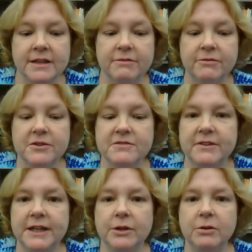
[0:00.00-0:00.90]
The first
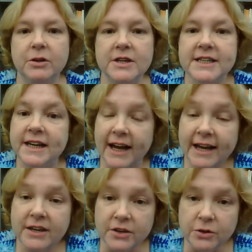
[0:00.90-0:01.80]
video looked at
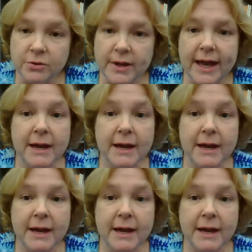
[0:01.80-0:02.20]
IQ,